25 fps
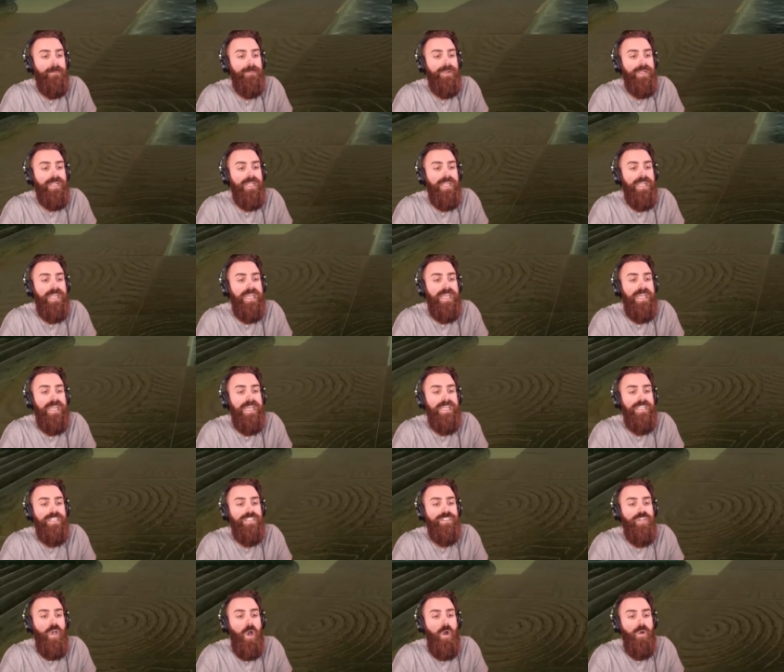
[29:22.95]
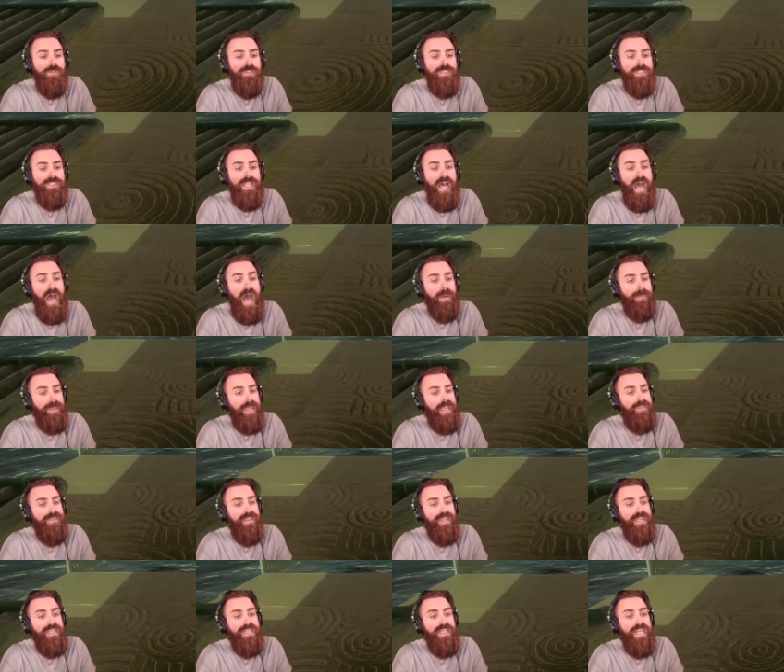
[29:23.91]
Please don't stop.
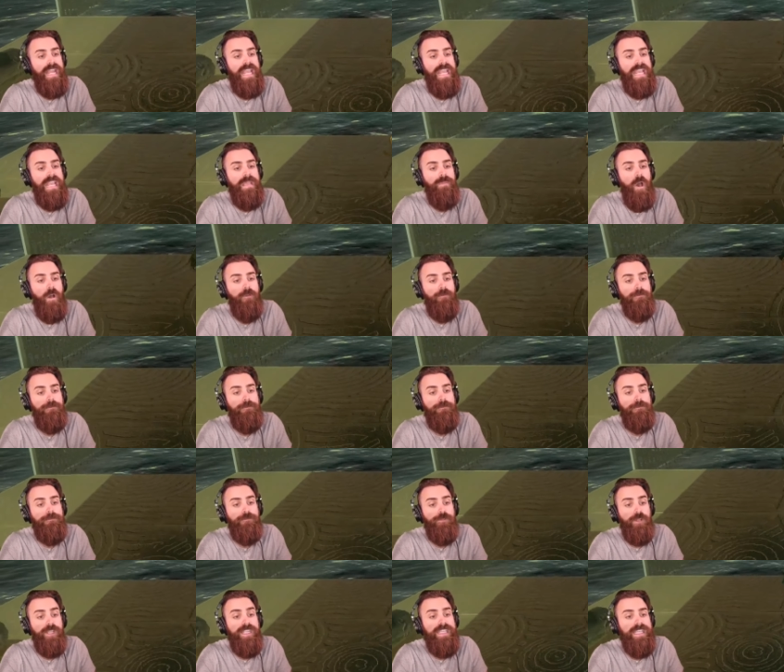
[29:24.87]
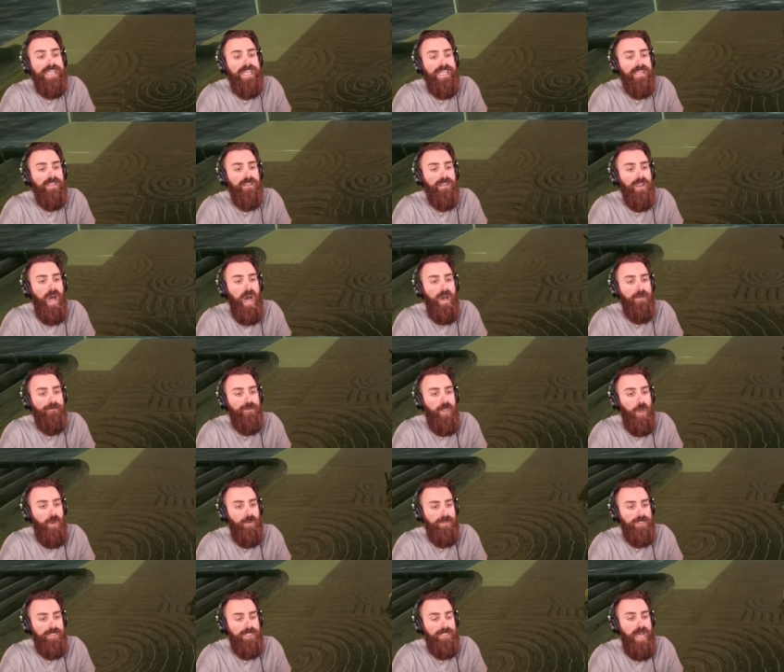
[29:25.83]
In the name of freaking love,
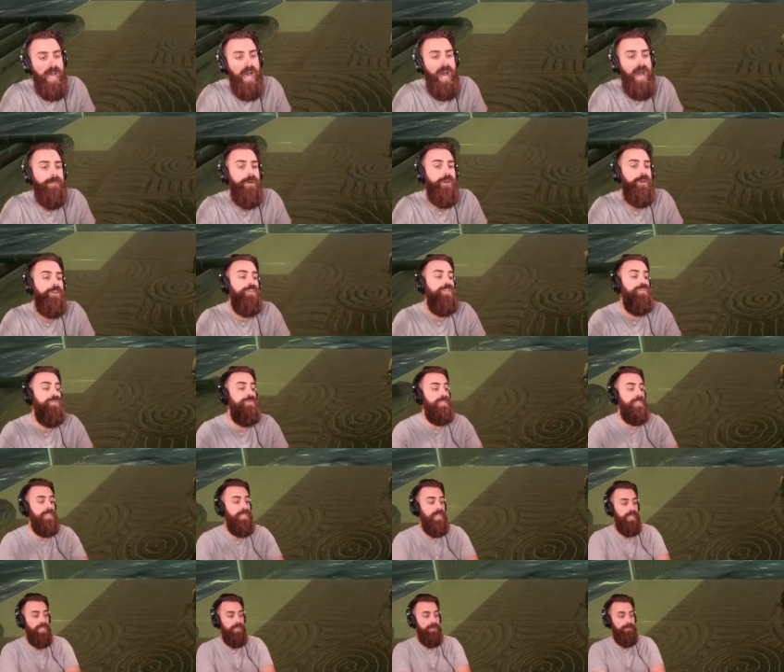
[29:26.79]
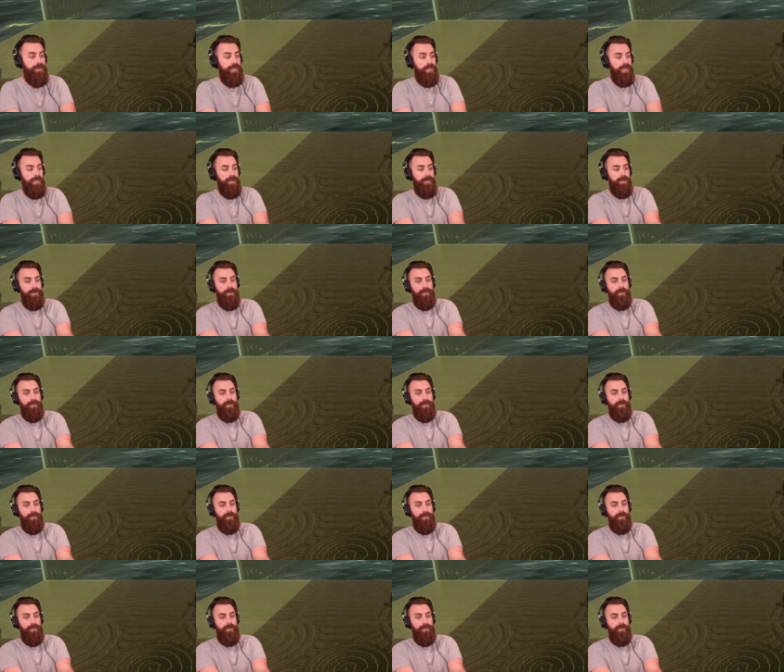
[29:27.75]
don't stop. Are you kidding me?